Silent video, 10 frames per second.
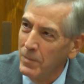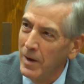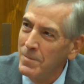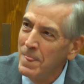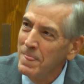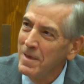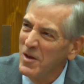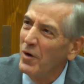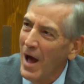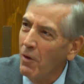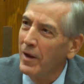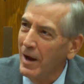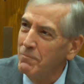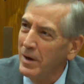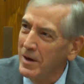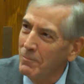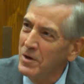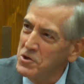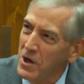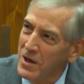But now that I've become
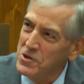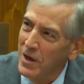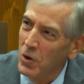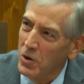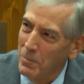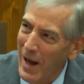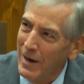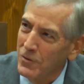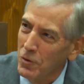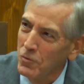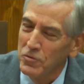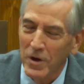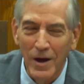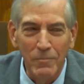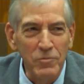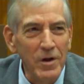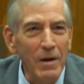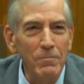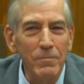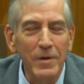a judge, I look back at those times and
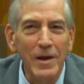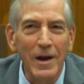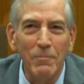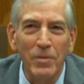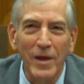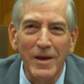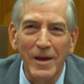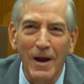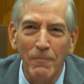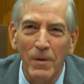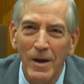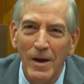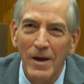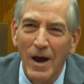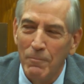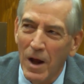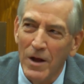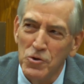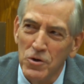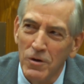I'm thinking I'm
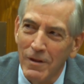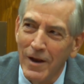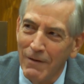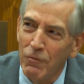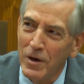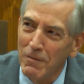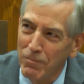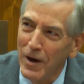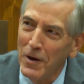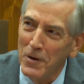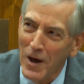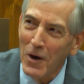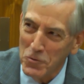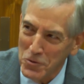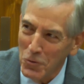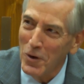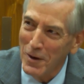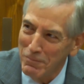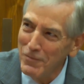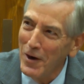not sure that every defendant got a
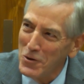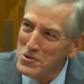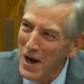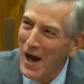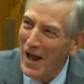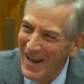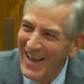totally fair shot